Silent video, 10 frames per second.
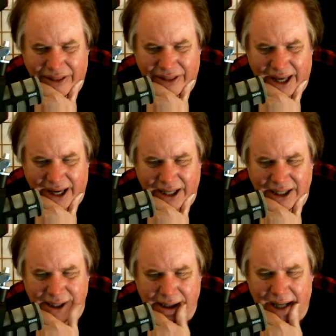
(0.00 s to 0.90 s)
think
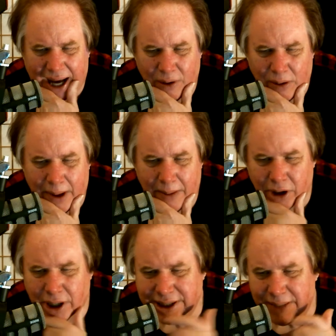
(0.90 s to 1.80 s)
I
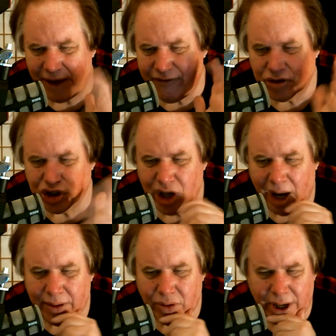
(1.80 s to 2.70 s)
remember, because my first
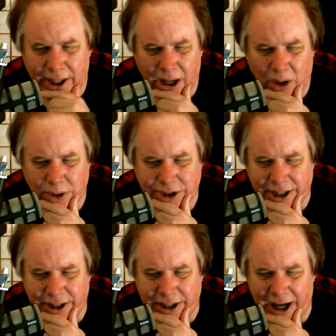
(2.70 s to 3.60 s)
job in radio was
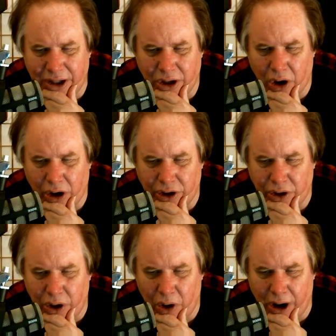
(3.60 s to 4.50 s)
in Dunkirk, New
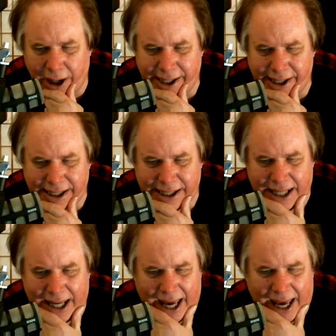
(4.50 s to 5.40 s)
York.
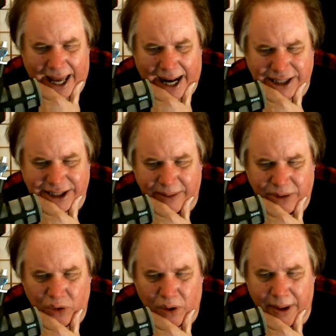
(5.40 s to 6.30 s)
And I seem
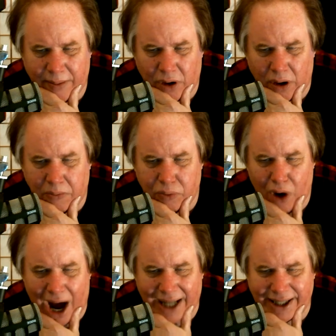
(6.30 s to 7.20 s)
to remember a
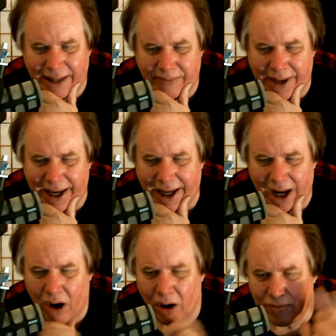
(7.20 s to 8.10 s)
Brockton being in
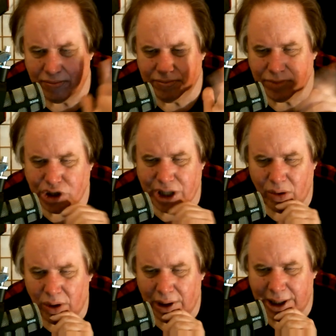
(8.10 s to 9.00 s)
our
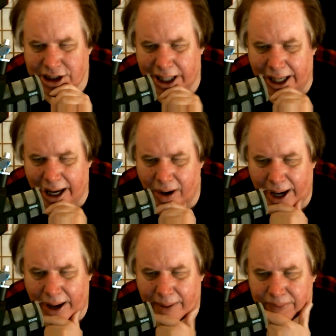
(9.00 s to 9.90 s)
general listening
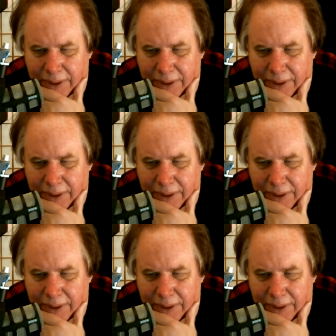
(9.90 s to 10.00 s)
area.